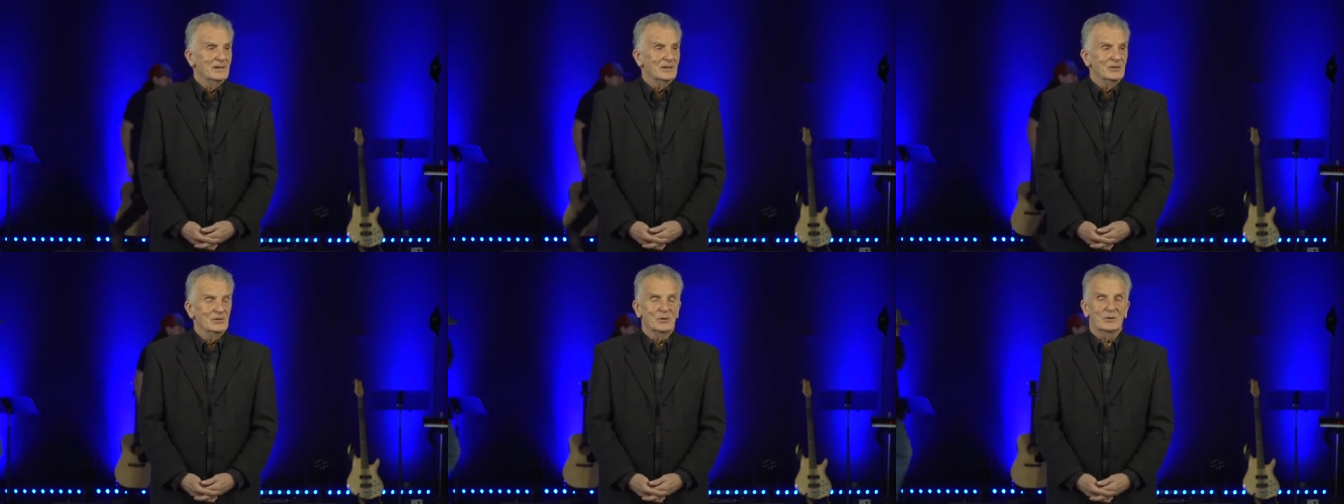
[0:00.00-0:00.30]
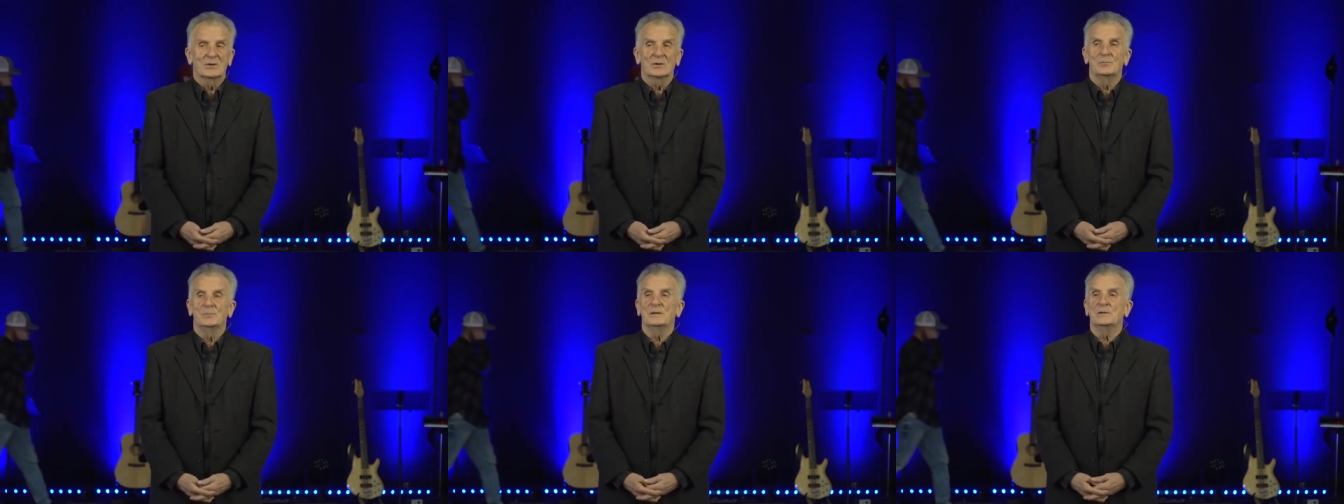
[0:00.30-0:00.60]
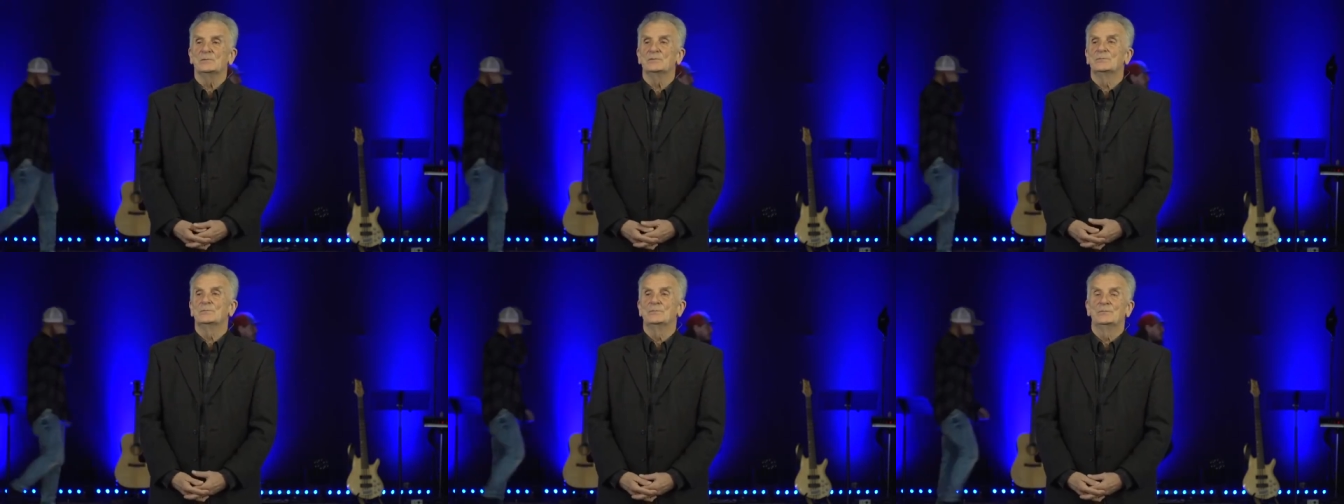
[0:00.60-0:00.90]
You could
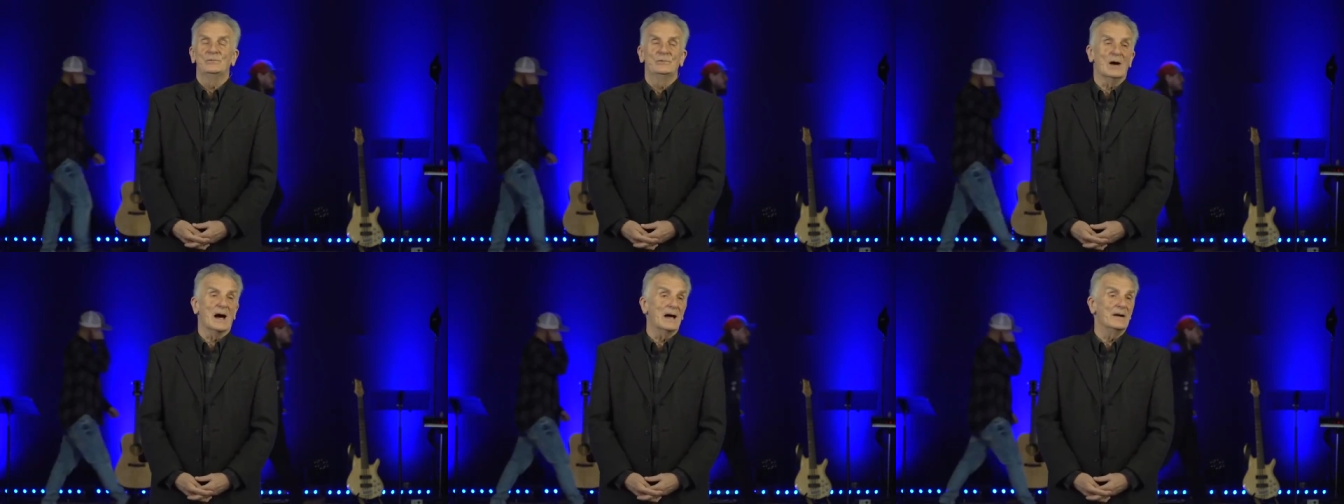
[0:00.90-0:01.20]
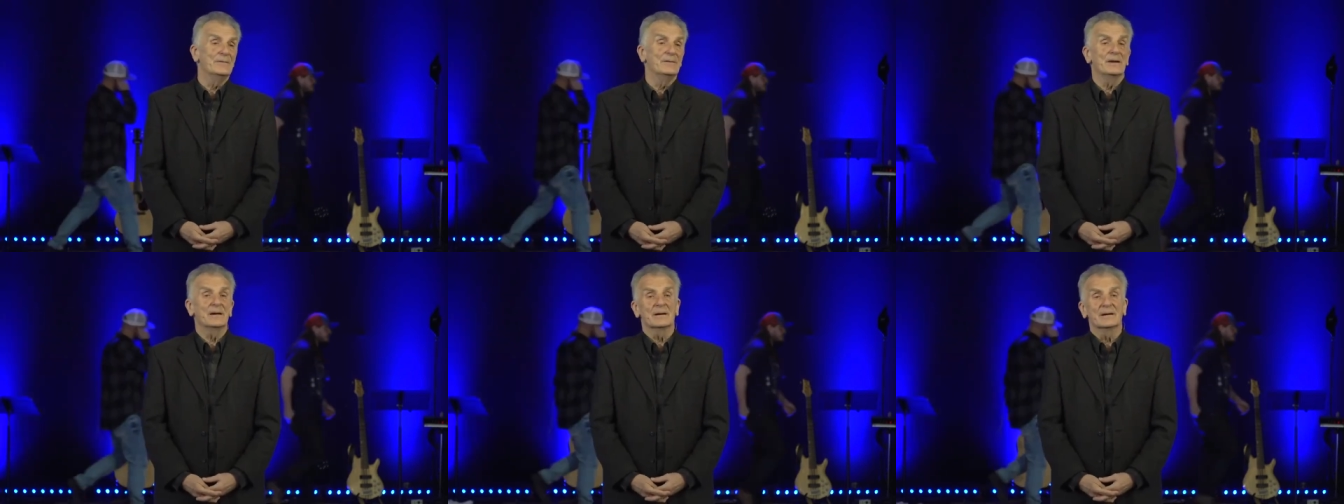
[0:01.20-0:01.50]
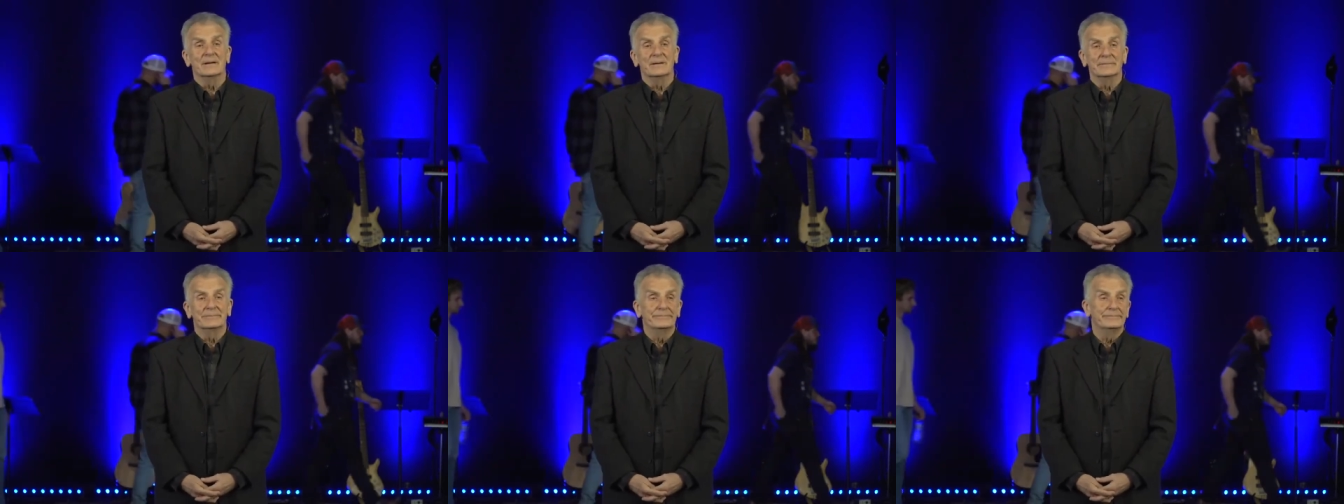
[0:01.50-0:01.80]
be driving a,
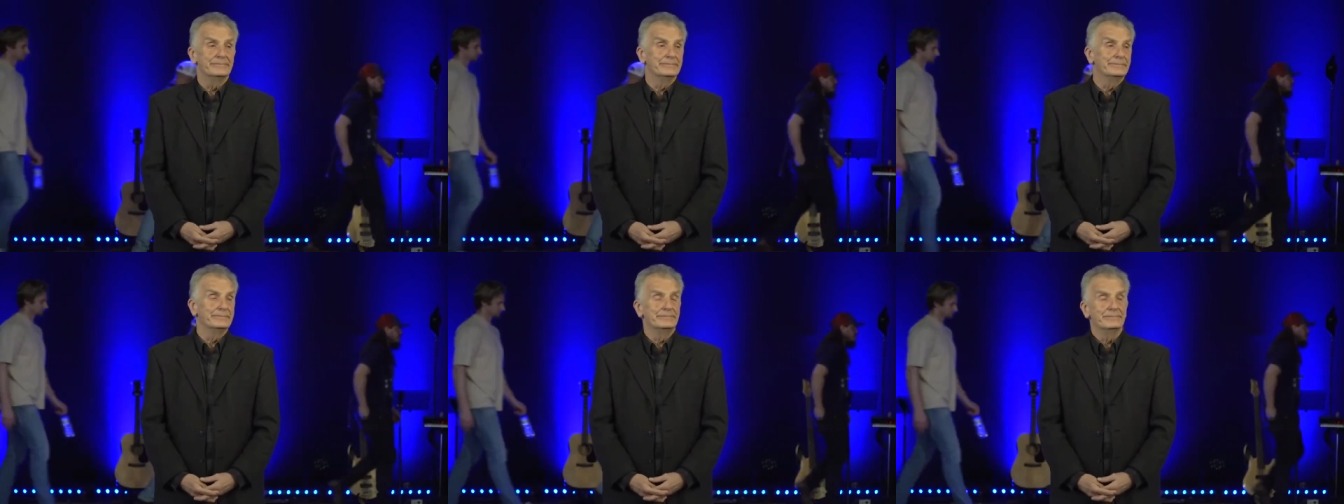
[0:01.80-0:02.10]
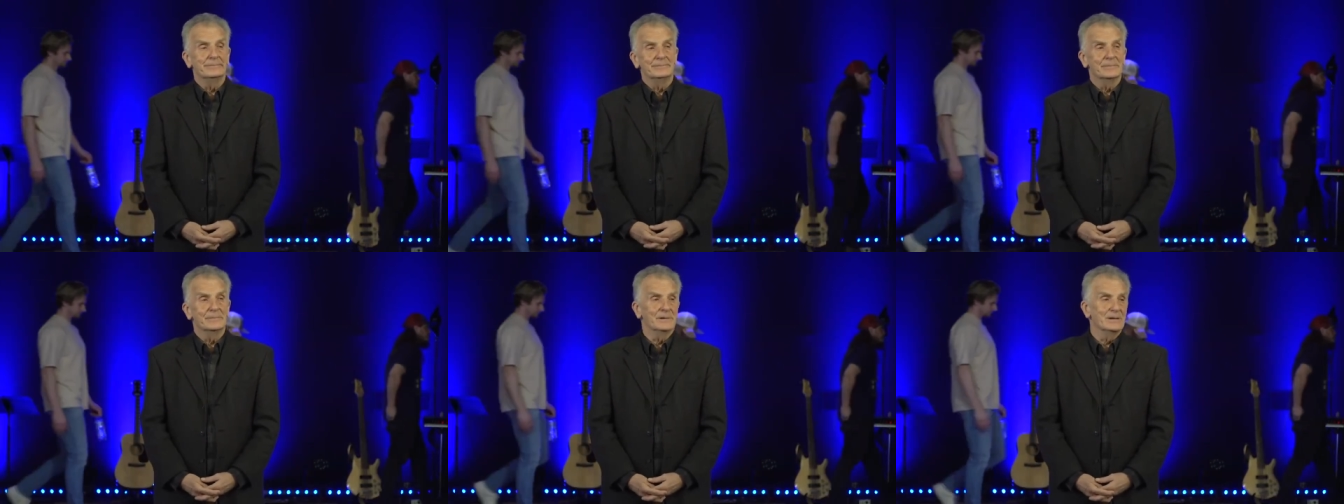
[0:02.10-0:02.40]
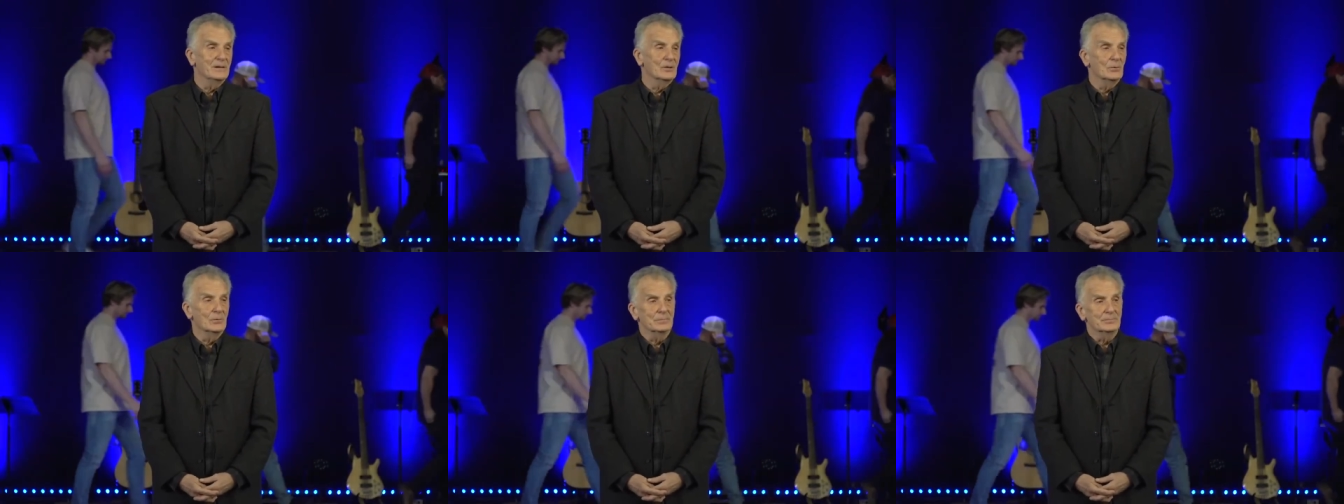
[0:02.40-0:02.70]

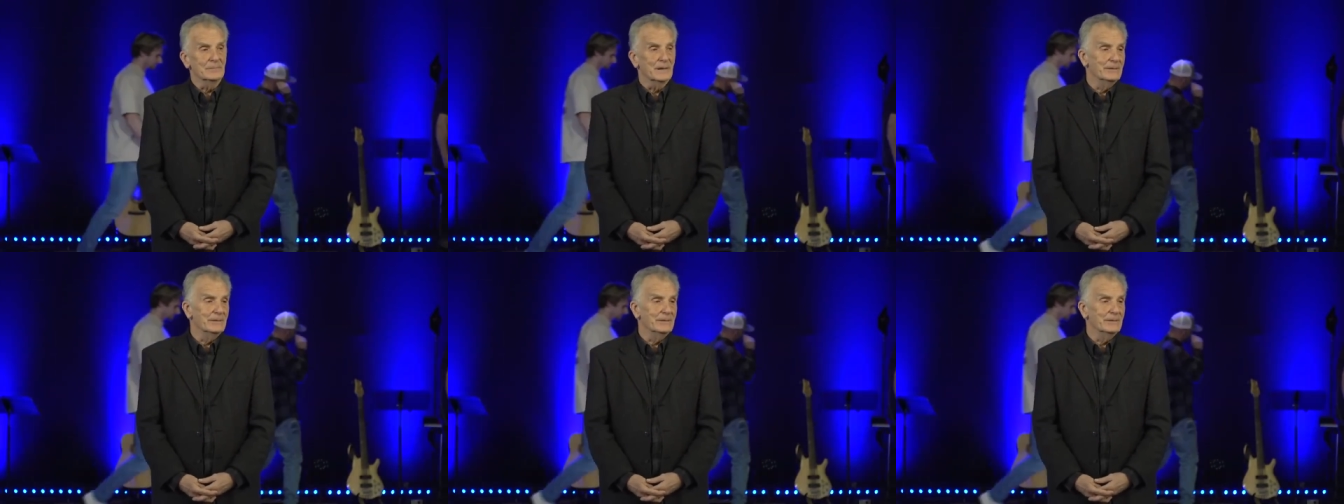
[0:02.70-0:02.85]
you know,